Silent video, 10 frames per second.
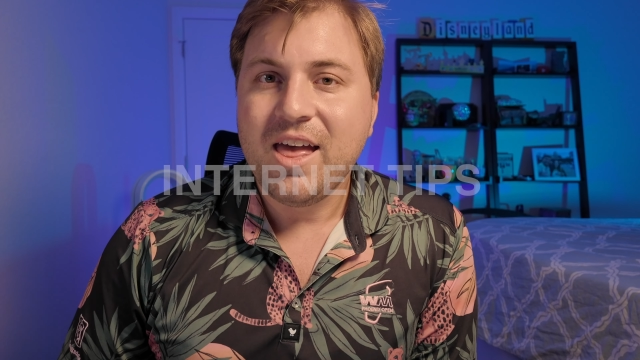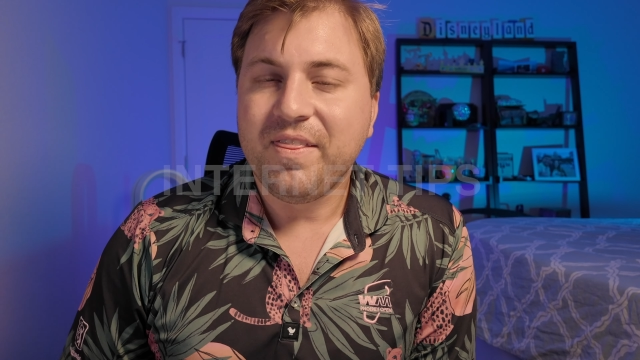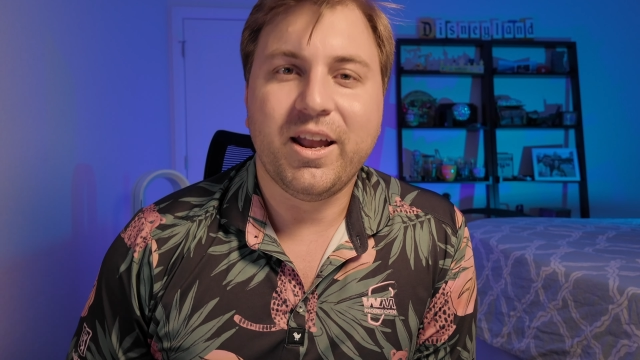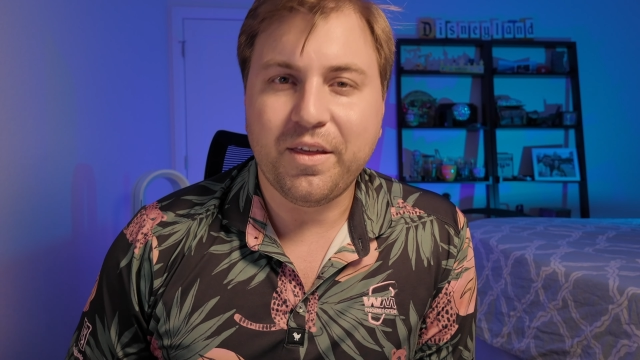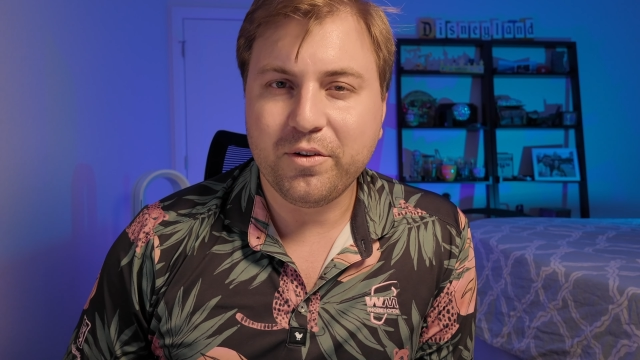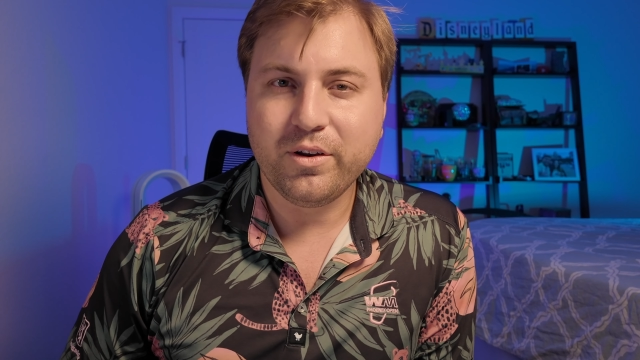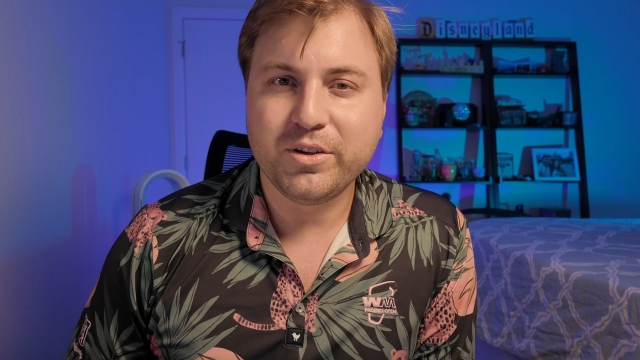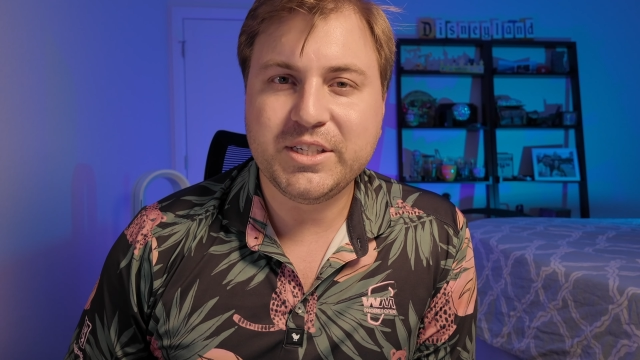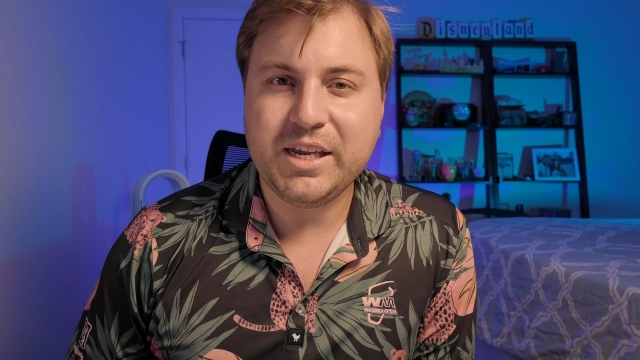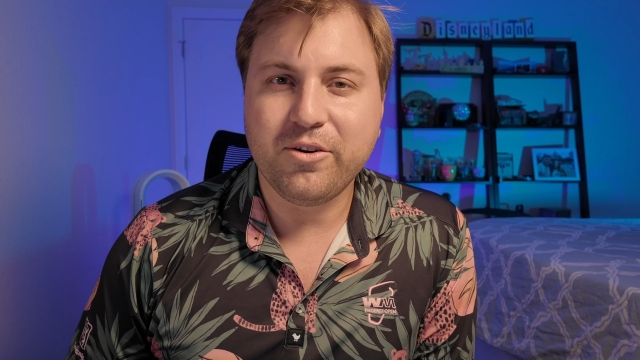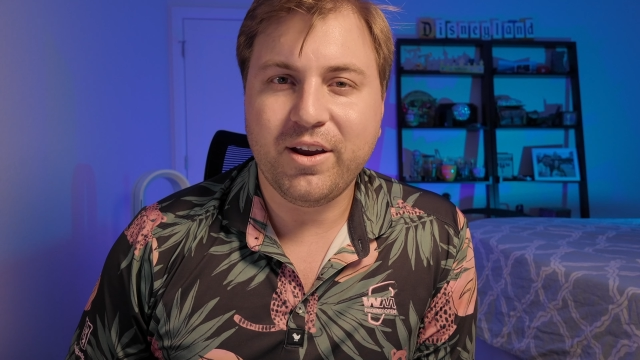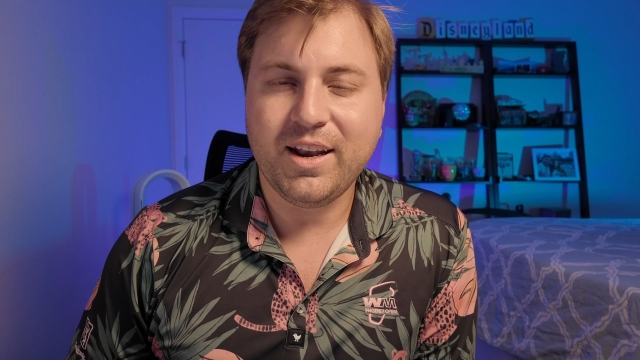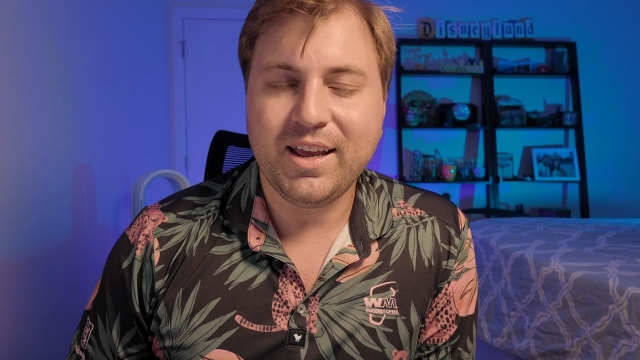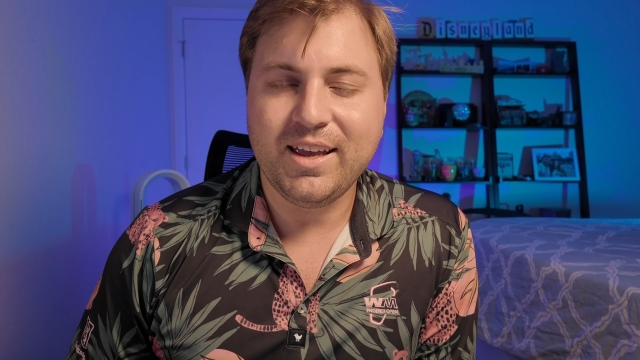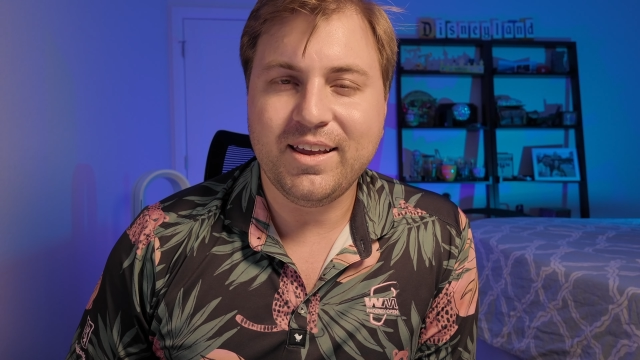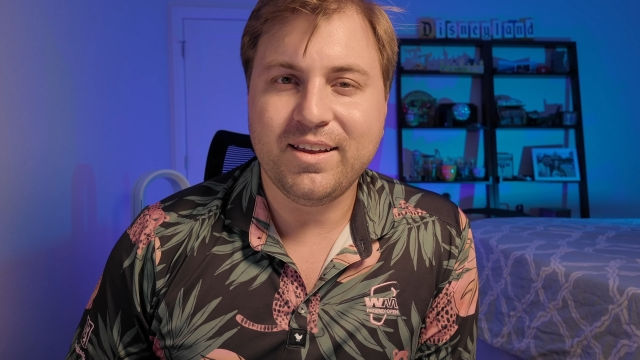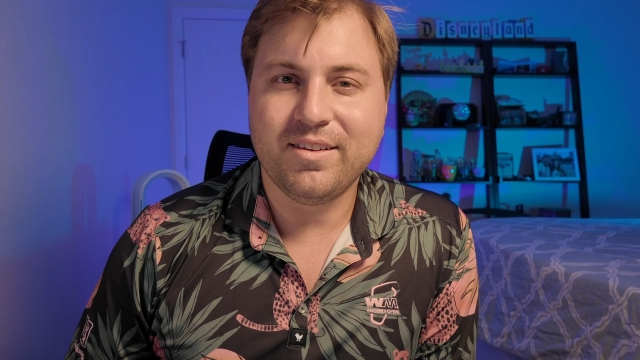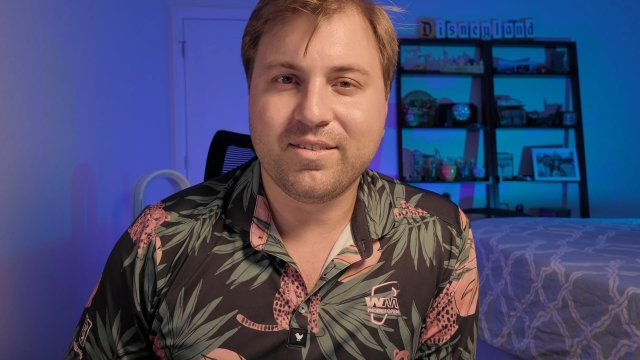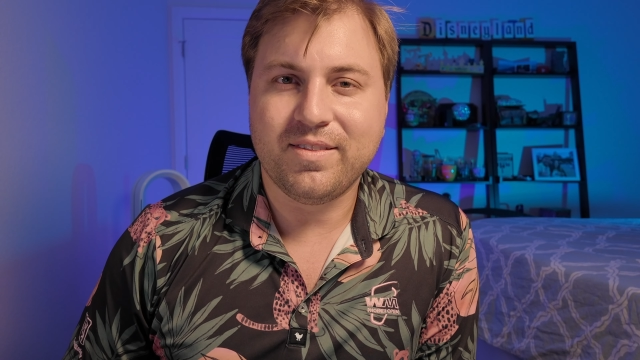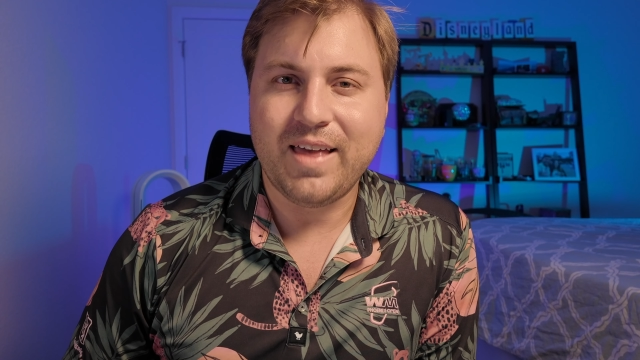Another little secret
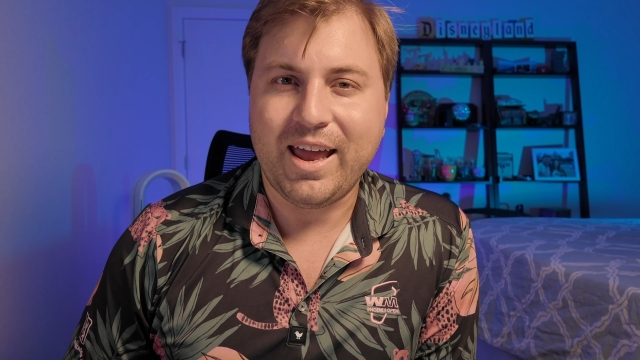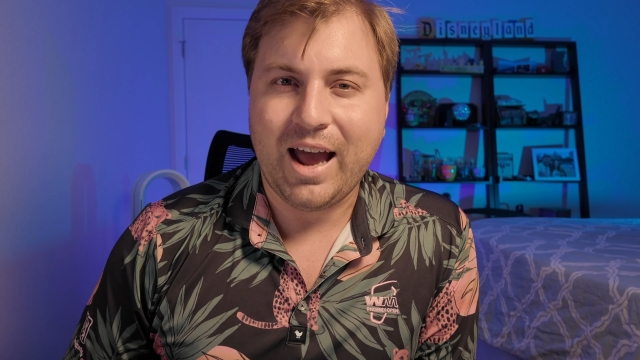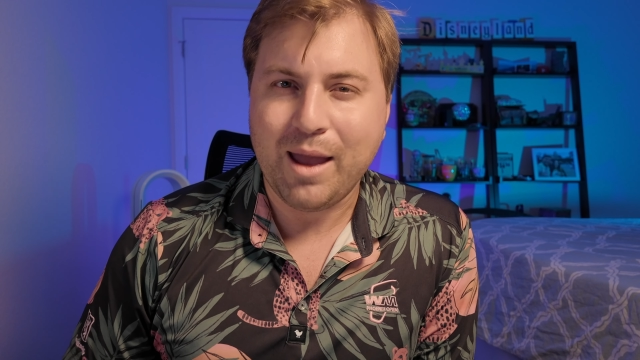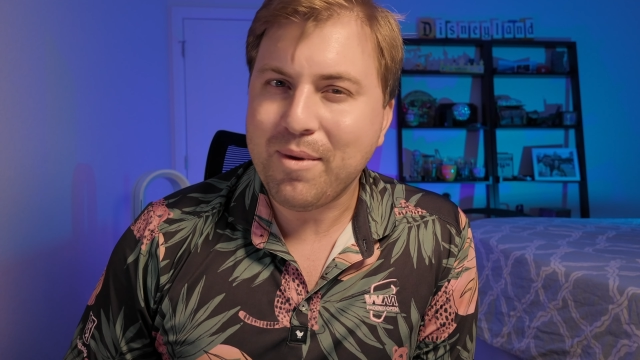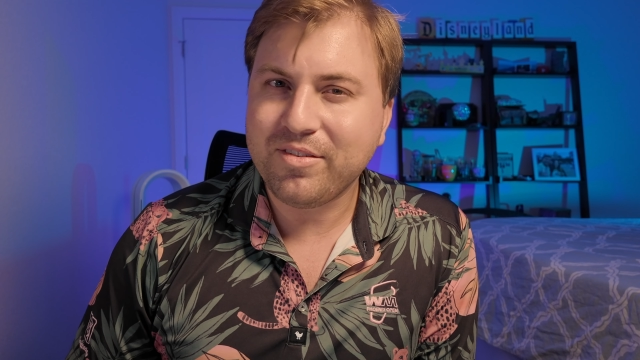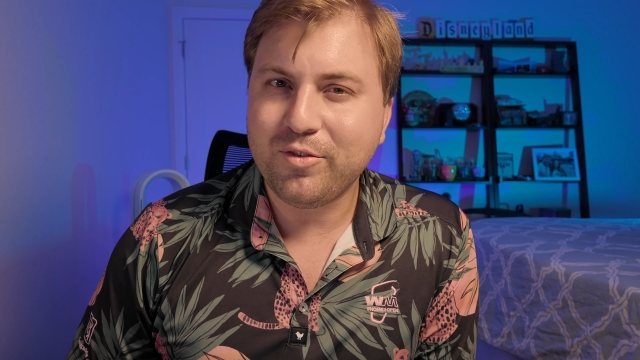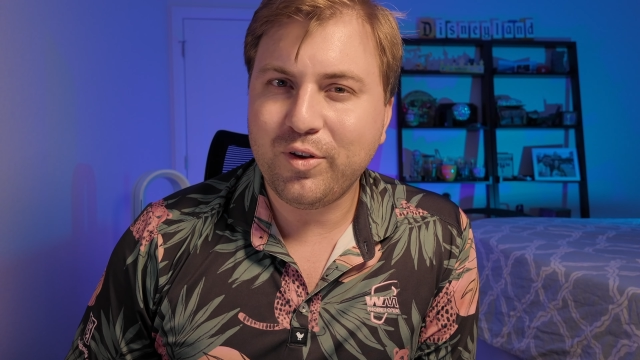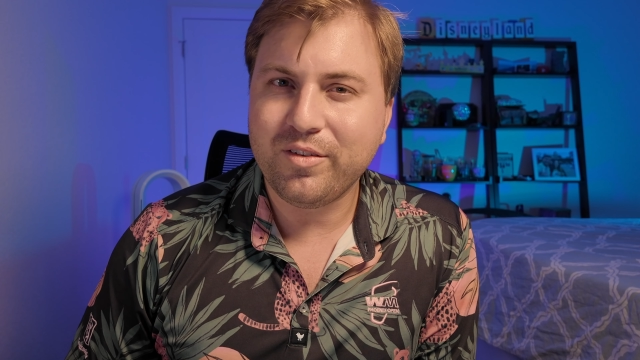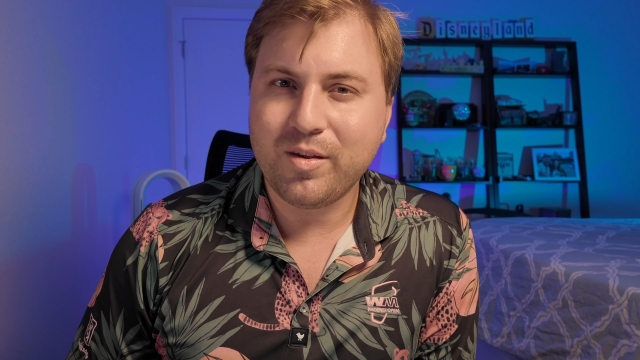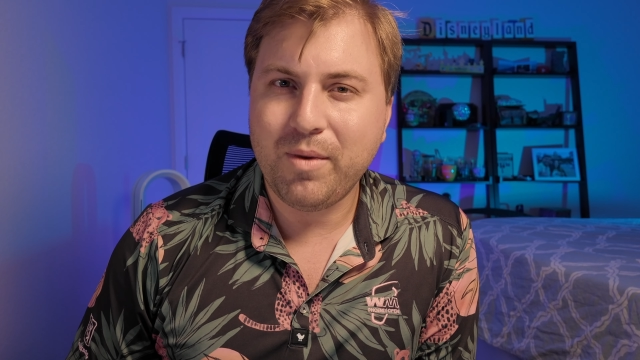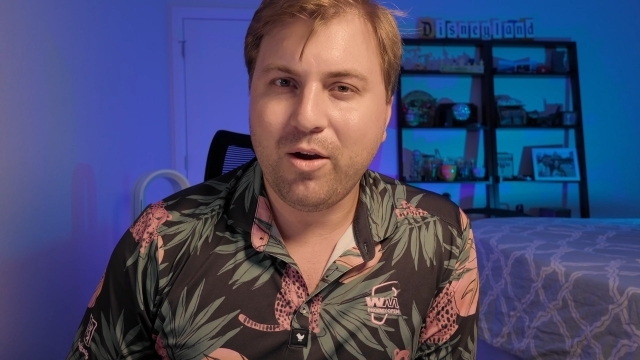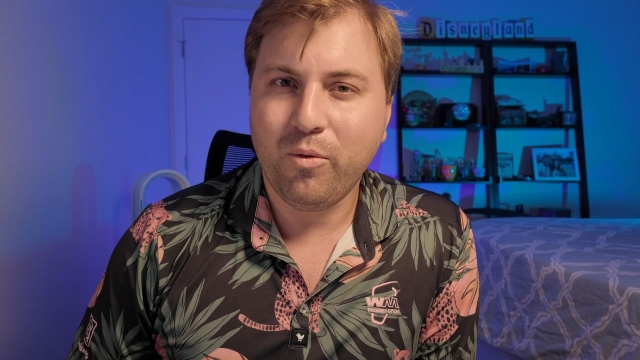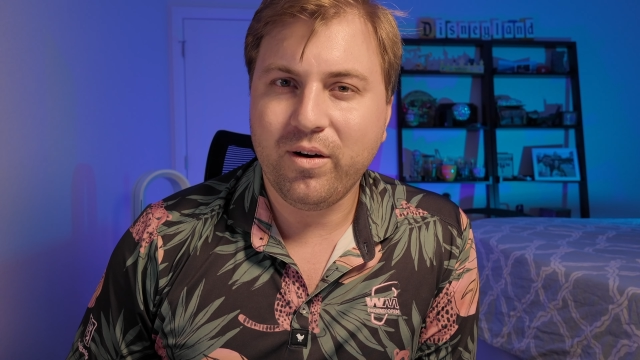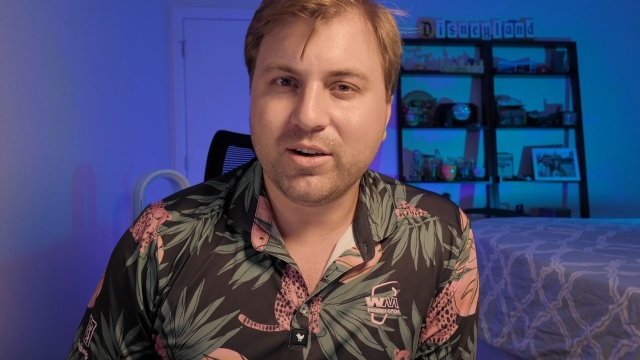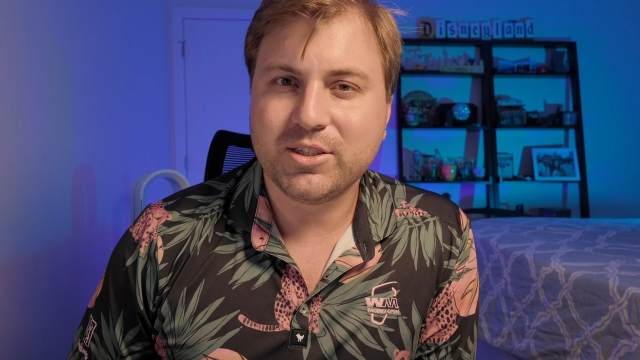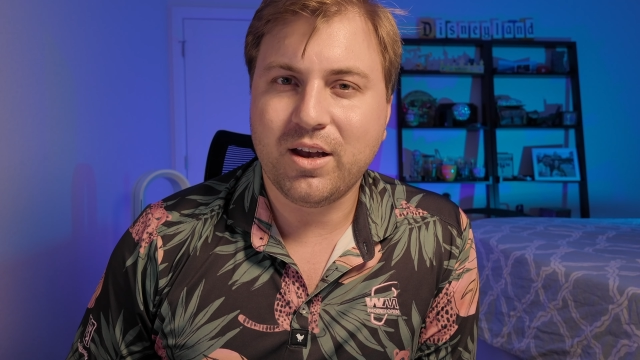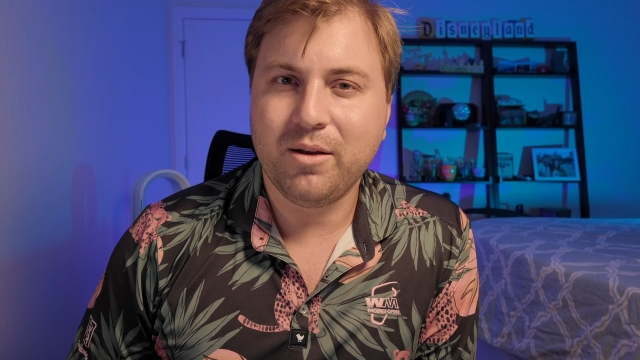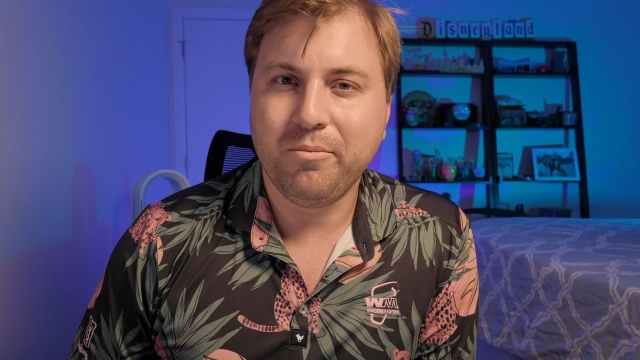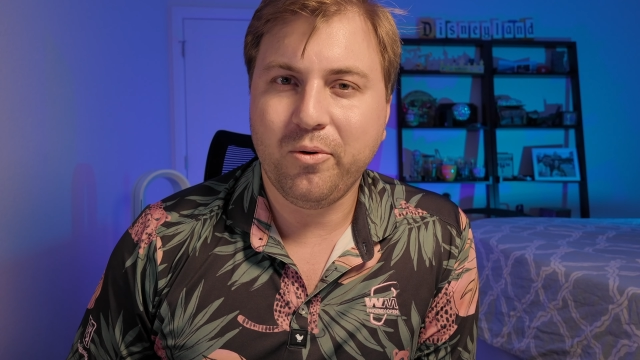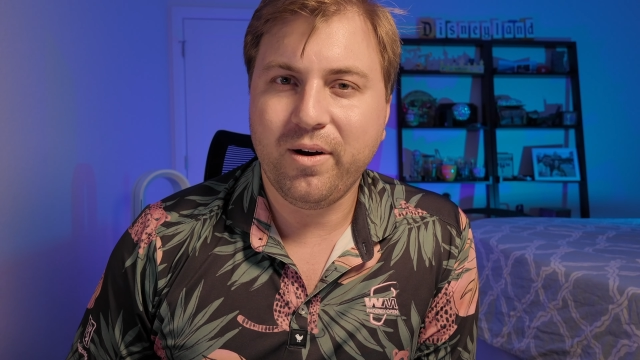is that iMessaging somehow works on
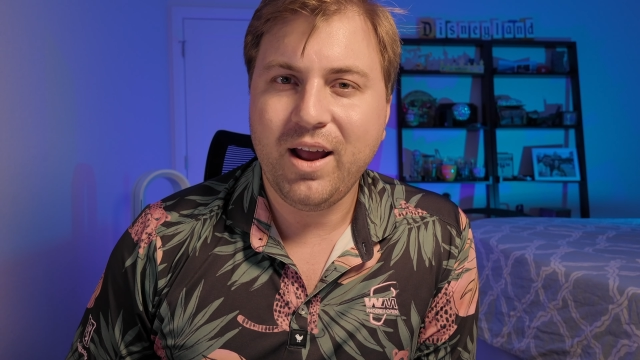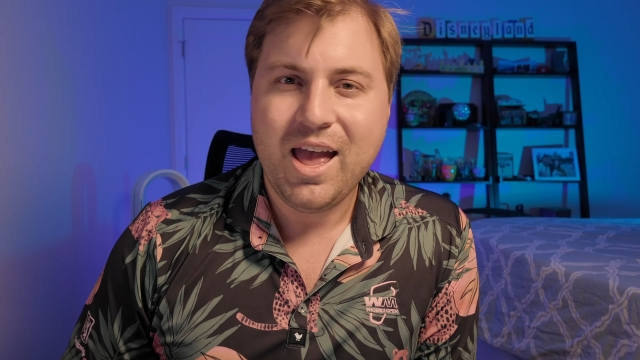board.